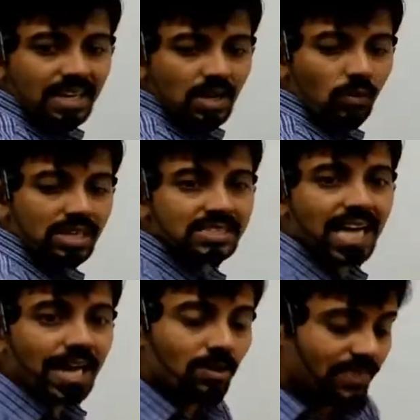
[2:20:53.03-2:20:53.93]
What is
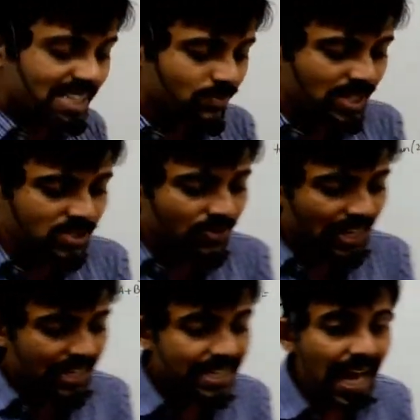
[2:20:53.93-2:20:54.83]
tan of x plus y?
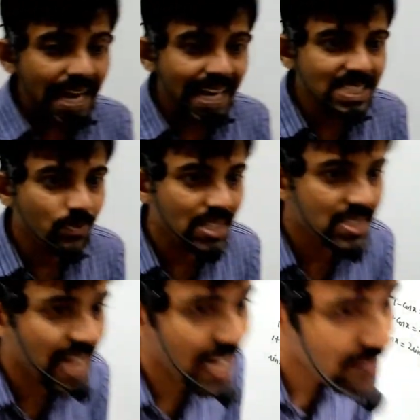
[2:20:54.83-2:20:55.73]
Tan x plus
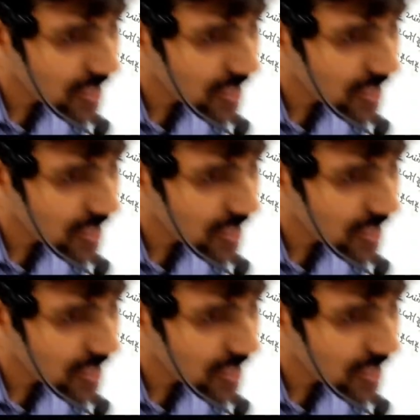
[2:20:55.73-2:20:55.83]
tan y